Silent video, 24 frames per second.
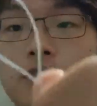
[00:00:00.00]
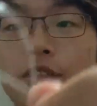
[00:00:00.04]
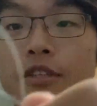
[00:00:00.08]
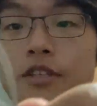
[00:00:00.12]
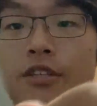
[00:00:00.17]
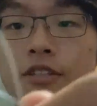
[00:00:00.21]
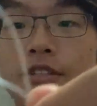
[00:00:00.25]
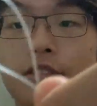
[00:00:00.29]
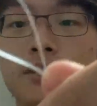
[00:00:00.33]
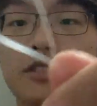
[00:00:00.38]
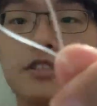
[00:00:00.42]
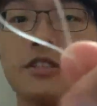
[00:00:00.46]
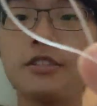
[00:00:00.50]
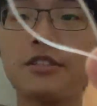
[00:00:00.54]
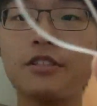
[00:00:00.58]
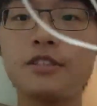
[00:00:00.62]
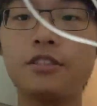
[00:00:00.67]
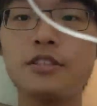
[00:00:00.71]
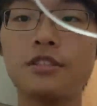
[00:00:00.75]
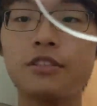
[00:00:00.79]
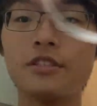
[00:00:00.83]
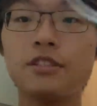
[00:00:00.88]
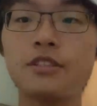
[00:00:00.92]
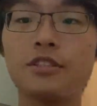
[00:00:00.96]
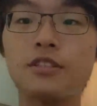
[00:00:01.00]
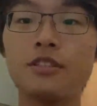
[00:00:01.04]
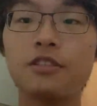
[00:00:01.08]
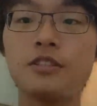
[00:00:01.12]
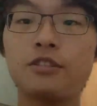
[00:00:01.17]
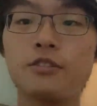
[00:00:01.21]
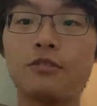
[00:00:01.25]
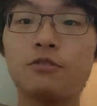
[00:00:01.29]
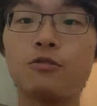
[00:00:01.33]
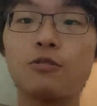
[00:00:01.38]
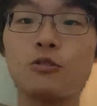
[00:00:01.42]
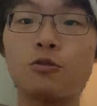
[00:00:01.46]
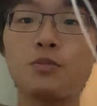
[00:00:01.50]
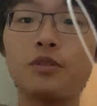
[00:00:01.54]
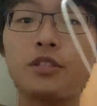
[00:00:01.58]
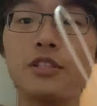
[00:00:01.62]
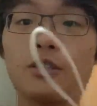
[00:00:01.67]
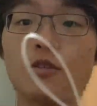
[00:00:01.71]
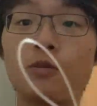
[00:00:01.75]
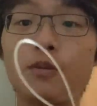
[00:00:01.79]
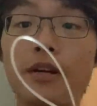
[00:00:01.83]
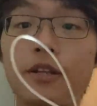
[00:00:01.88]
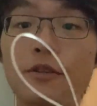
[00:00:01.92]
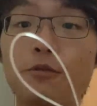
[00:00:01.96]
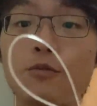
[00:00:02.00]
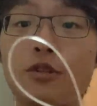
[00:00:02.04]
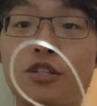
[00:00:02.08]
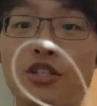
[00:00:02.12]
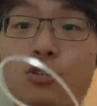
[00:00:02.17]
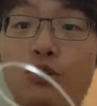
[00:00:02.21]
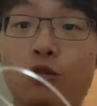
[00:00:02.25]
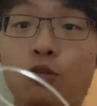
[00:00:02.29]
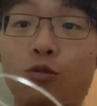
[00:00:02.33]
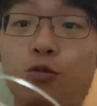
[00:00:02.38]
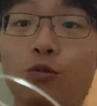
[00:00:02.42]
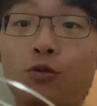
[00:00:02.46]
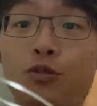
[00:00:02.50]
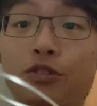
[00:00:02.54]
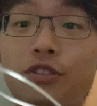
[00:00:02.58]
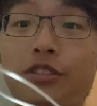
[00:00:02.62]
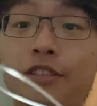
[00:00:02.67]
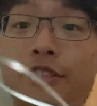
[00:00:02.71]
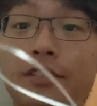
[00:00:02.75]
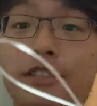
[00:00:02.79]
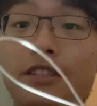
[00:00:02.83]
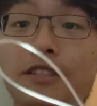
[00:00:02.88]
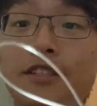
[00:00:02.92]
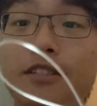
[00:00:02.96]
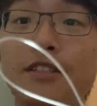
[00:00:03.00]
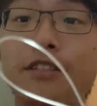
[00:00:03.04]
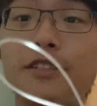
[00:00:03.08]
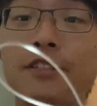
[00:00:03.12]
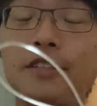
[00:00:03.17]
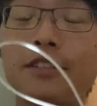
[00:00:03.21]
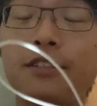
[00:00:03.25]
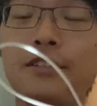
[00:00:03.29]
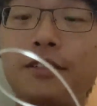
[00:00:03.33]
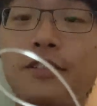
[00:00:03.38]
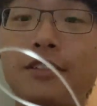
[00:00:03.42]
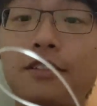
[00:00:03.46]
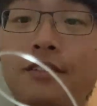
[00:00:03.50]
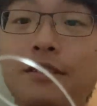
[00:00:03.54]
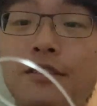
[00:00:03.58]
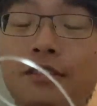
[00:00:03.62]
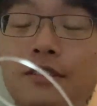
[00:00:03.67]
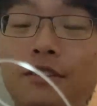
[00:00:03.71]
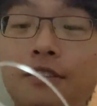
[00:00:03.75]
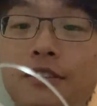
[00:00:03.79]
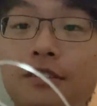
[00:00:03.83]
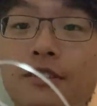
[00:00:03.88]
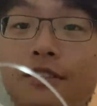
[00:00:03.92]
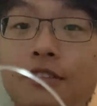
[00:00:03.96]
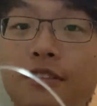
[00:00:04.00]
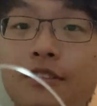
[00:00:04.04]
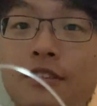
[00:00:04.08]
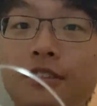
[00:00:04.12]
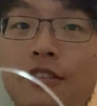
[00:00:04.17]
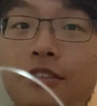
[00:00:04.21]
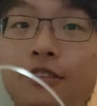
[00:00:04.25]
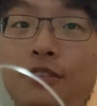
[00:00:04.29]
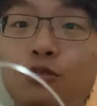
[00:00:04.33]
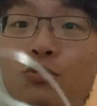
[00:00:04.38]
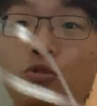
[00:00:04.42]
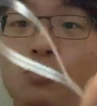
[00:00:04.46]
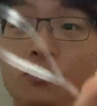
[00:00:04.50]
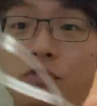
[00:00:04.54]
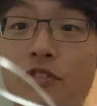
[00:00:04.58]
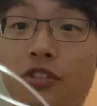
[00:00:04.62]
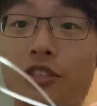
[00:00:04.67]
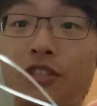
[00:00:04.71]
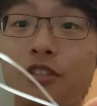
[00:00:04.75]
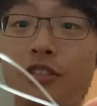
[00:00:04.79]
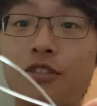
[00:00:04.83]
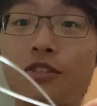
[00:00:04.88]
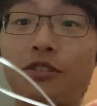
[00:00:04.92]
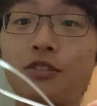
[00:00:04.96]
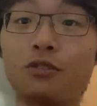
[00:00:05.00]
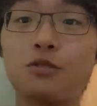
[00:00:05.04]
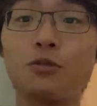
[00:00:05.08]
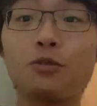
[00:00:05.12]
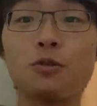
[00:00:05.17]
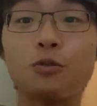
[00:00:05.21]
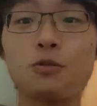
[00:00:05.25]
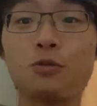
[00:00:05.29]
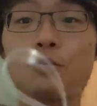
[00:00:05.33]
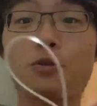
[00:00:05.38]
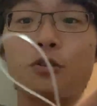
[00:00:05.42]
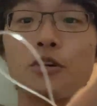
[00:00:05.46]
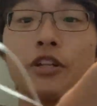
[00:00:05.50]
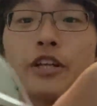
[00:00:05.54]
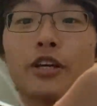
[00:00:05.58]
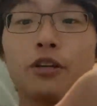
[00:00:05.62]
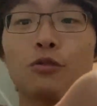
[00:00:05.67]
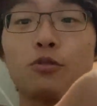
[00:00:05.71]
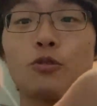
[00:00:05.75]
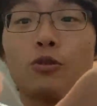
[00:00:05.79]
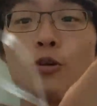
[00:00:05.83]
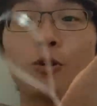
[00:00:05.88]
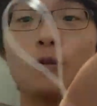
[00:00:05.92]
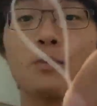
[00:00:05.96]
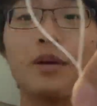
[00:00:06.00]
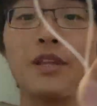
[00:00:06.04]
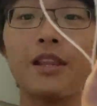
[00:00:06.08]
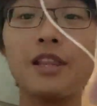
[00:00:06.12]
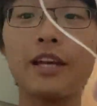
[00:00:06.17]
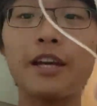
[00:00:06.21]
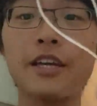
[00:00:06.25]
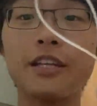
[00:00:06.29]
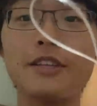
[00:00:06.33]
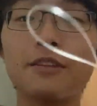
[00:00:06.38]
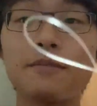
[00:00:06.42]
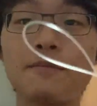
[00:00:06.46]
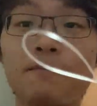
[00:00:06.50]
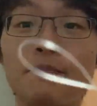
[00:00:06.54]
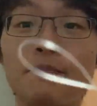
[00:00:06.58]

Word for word: here will be the one which holds the sweeper, so to connect to your main line.